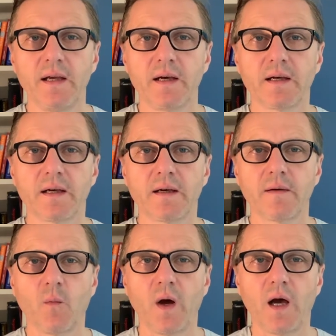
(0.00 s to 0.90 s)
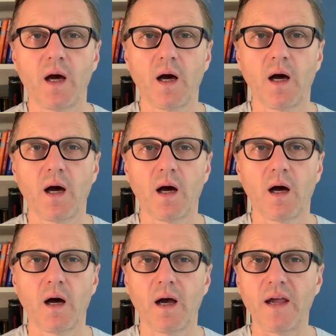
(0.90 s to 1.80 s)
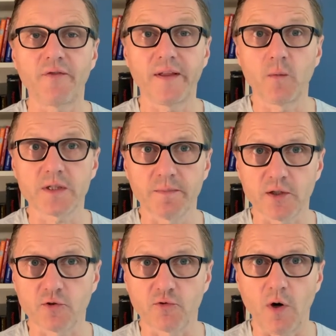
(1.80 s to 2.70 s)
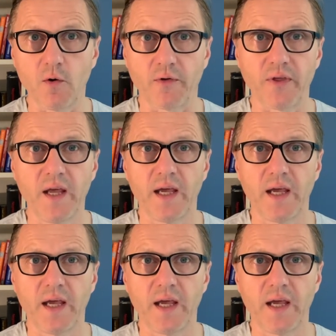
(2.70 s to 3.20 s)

uh, where uh, everything was about growth,